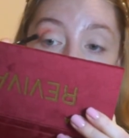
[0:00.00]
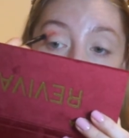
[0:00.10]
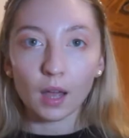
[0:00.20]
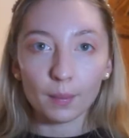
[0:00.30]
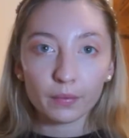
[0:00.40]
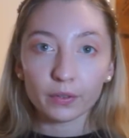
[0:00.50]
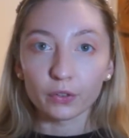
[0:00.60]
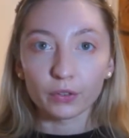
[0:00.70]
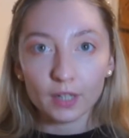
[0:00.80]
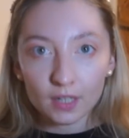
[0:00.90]
I'm having a
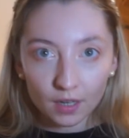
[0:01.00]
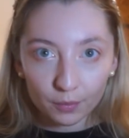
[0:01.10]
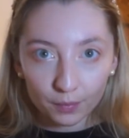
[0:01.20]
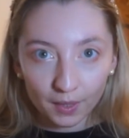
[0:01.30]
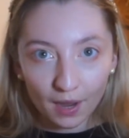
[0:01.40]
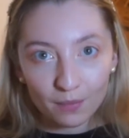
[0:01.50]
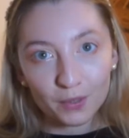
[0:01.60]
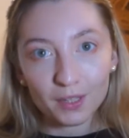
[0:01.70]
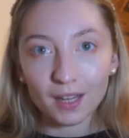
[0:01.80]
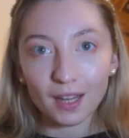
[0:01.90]
great time with my camera
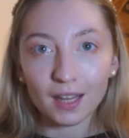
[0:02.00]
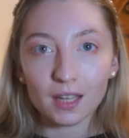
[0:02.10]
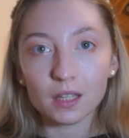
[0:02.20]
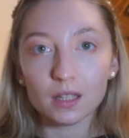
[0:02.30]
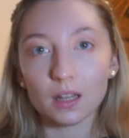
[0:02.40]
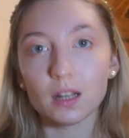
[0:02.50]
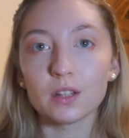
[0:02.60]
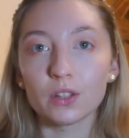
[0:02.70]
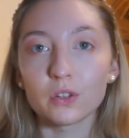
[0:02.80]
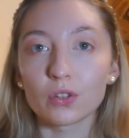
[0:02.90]
today. It decided
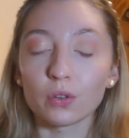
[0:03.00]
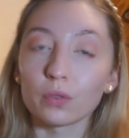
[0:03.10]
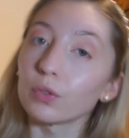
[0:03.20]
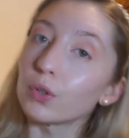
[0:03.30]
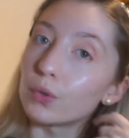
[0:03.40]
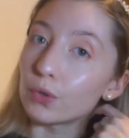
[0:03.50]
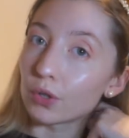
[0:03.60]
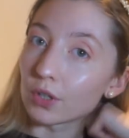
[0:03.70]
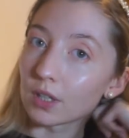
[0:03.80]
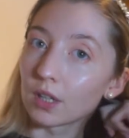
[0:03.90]
to just not
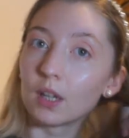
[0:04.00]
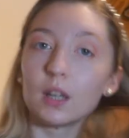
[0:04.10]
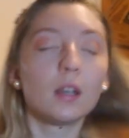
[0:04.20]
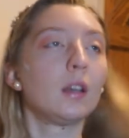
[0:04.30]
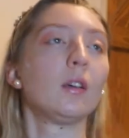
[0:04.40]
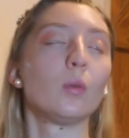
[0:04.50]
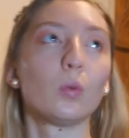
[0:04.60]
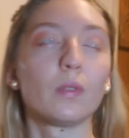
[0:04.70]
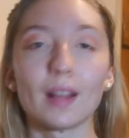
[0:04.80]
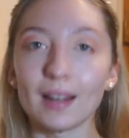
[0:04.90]
record all of
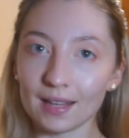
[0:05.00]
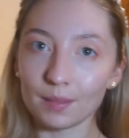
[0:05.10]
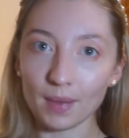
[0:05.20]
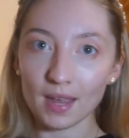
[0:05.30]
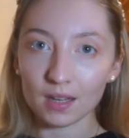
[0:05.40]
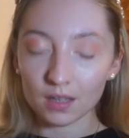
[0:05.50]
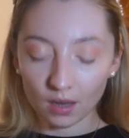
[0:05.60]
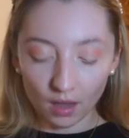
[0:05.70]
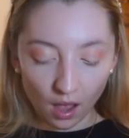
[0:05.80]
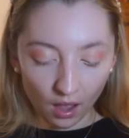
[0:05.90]
that last bit.
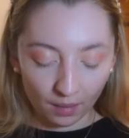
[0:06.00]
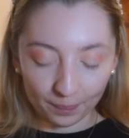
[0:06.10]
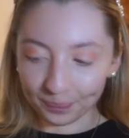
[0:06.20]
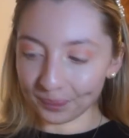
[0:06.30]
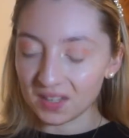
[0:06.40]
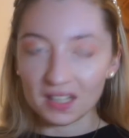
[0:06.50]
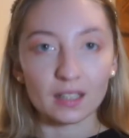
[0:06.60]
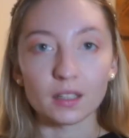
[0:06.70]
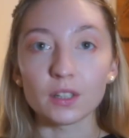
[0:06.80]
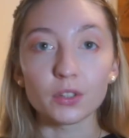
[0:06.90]
It says
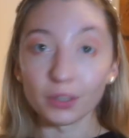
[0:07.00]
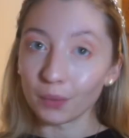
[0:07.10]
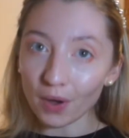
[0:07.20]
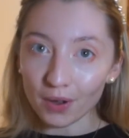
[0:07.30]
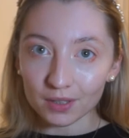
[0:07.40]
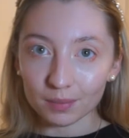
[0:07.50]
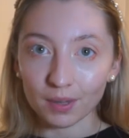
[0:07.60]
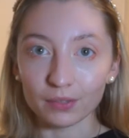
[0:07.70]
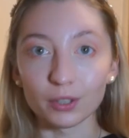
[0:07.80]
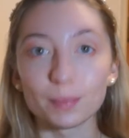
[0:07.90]
that it's too hot. My
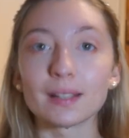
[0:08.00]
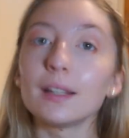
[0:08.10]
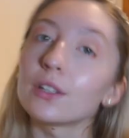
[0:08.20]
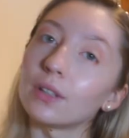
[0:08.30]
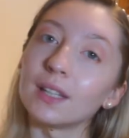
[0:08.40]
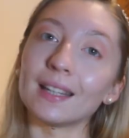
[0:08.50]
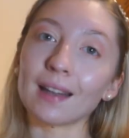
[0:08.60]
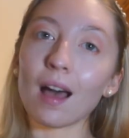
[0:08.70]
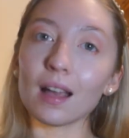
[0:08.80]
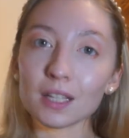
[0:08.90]
room is literally in
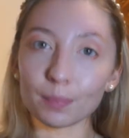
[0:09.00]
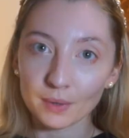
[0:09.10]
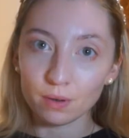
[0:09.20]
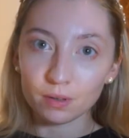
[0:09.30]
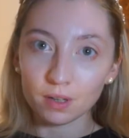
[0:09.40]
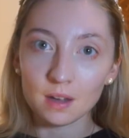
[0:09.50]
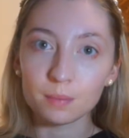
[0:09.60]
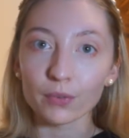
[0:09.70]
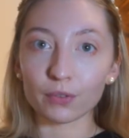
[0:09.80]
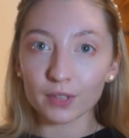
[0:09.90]
ice block. I'm
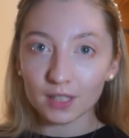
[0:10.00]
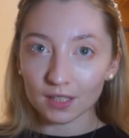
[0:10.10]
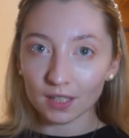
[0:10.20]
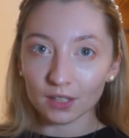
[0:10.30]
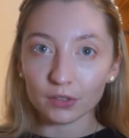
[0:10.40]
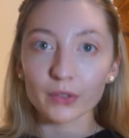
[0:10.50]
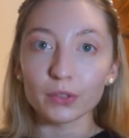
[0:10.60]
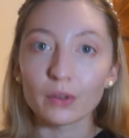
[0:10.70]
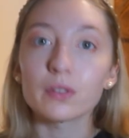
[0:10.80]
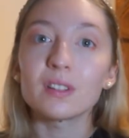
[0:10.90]
freezing, so I do
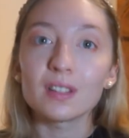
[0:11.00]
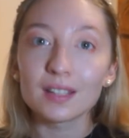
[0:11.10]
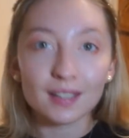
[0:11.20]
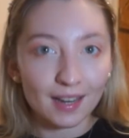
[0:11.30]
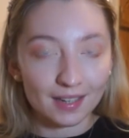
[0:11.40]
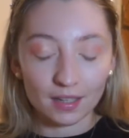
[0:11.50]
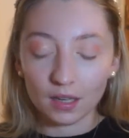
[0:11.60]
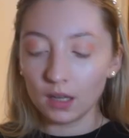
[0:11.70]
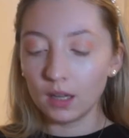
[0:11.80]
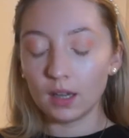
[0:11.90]
not understand.
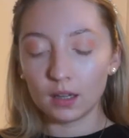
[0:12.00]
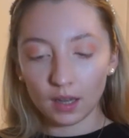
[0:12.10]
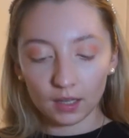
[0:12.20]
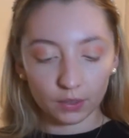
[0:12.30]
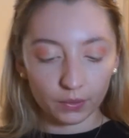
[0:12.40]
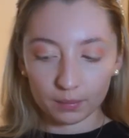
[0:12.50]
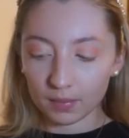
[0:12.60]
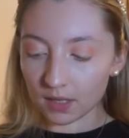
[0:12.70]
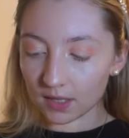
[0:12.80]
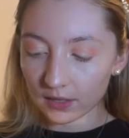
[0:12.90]
Anyway, me
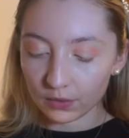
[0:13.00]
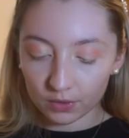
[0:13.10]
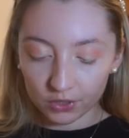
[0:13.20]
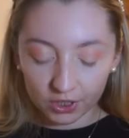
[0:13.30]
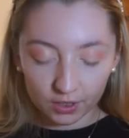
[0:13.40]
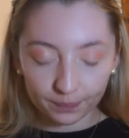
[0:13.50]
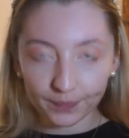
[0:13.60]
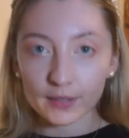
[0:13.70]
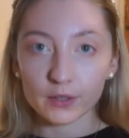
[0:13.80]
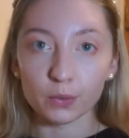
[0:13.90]
and technology,
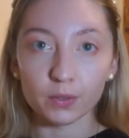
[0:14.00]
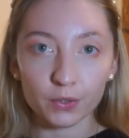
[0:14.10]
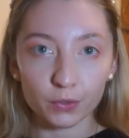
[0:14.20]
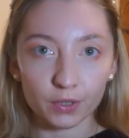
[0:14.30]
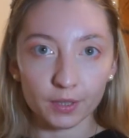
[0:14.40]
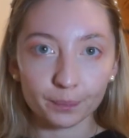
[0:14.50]
that's a whole other story.